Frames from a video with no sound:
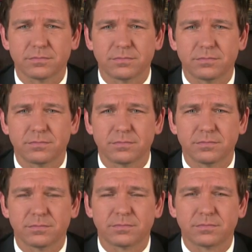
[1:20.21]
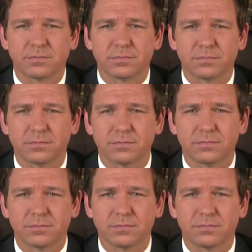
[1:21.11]

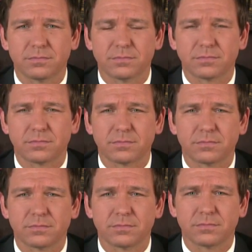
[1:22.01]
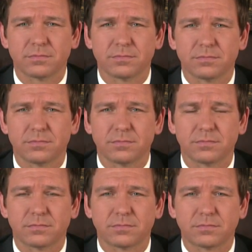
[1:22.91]

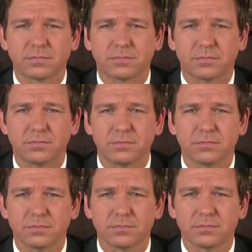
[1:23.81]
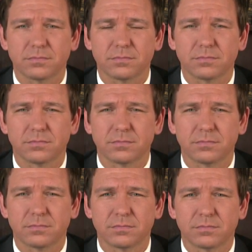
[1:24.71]

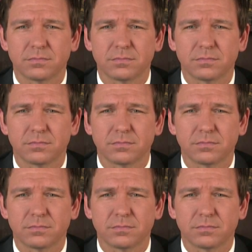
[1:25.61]
No words are spoken by the person on screen.